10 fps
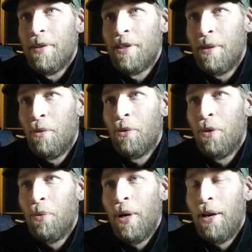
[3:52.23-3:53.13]
someone
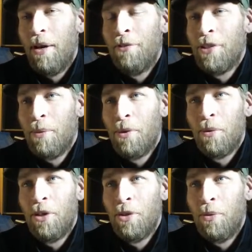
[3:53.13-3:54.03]
would wear, if
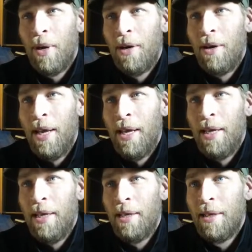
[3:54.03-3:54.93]
someone were to wear
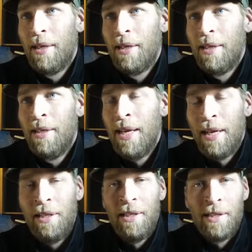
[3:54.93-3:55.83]
a
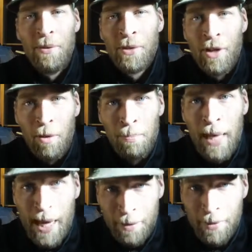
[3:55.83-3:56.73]
necklace that was all
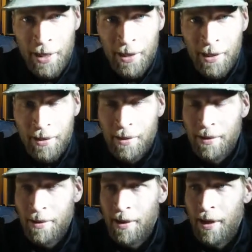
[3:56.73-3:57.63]
black beads,
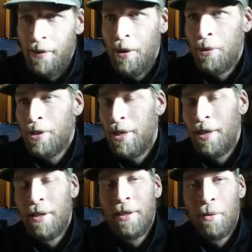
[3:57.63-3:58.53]
and they were
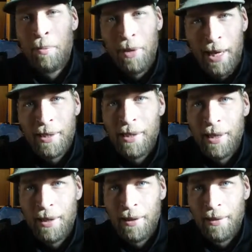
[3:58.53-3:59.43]
saying that they were
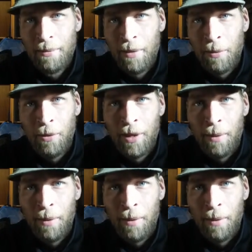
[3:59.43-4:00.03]
plastic, people would